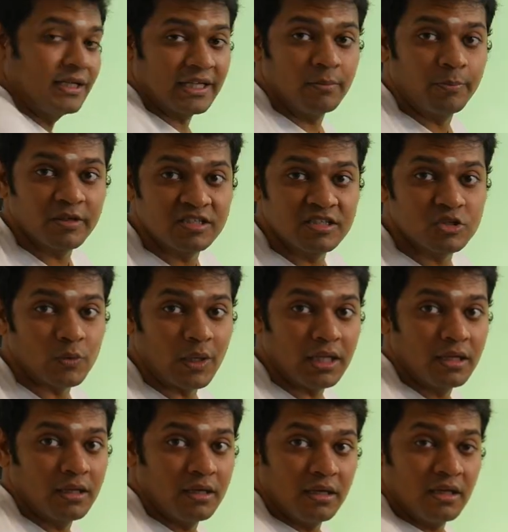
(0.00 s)
10% is 12.
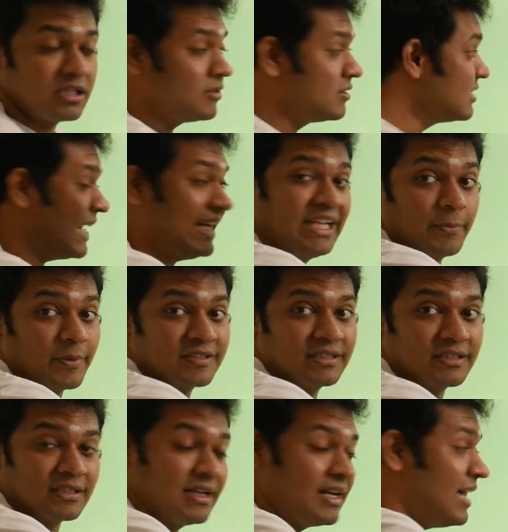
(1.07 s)
So it's
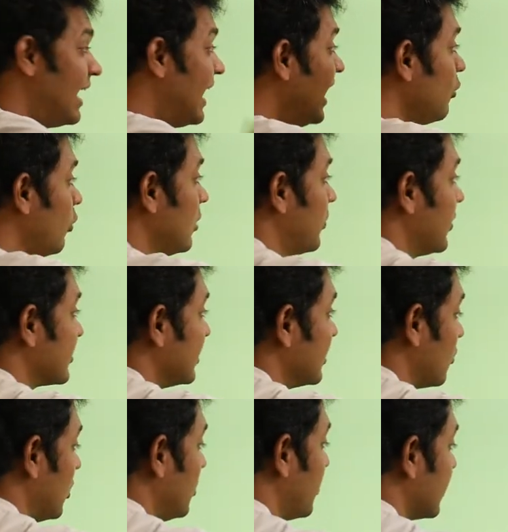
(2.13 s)
90%. Add 1%.
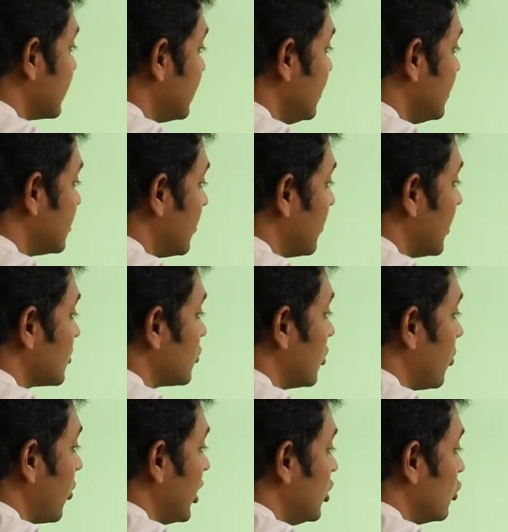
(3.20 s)
1% is plus
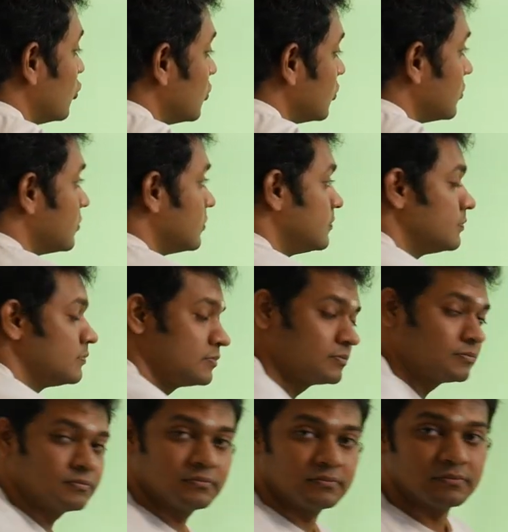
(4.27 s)
1.2.
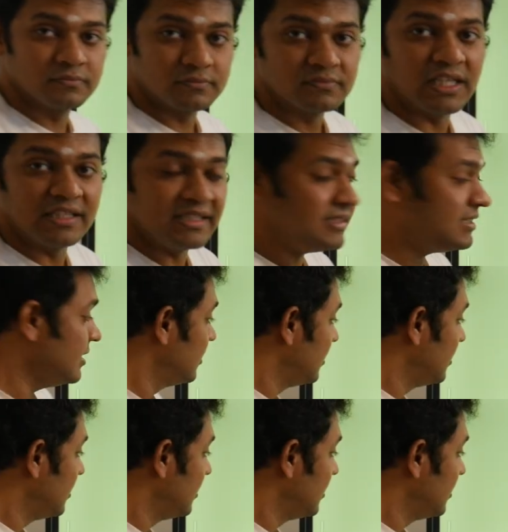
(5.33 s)
That's easy.